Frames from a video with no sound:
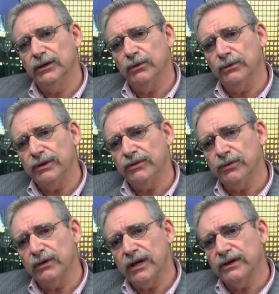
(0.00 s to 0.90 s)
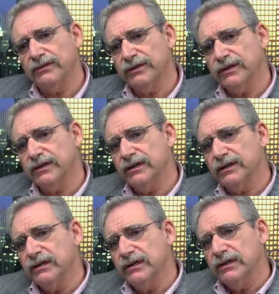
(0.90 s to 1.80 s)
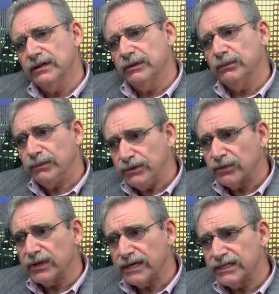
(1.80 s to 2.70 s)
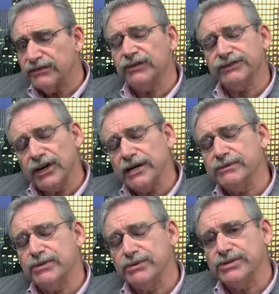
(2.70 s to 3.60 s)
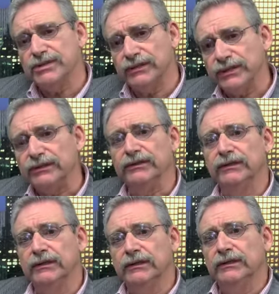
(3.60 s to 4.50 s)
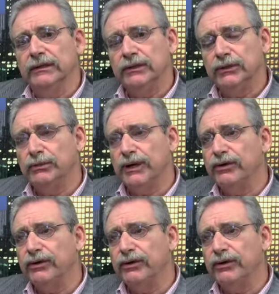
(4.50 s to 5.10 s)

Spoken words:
We've been through a lot of difficult times, and we're still here. My